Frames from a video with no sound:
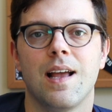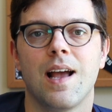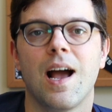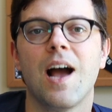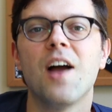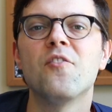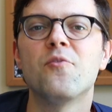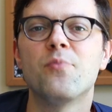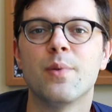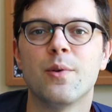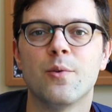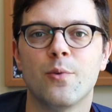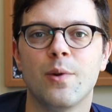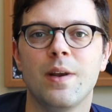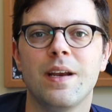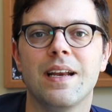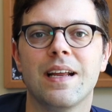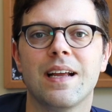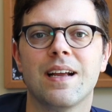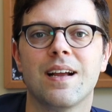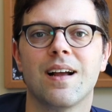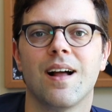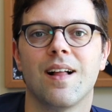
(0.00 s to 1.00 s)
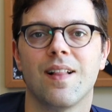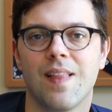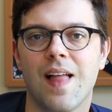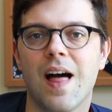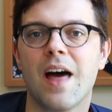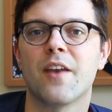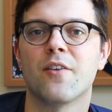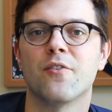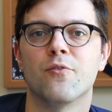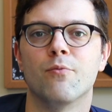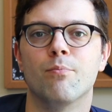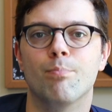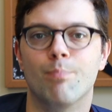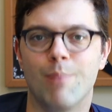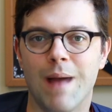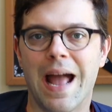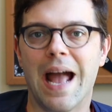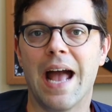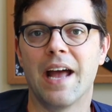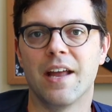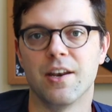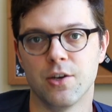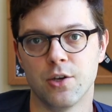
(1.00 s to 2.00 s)
I've been reading a lot of
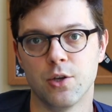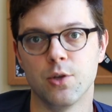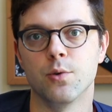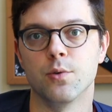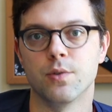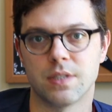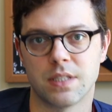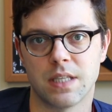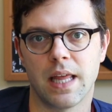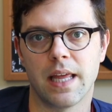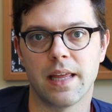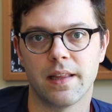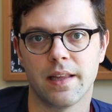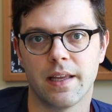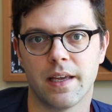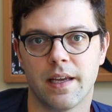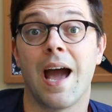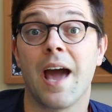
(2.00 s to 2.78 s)
bad news lately.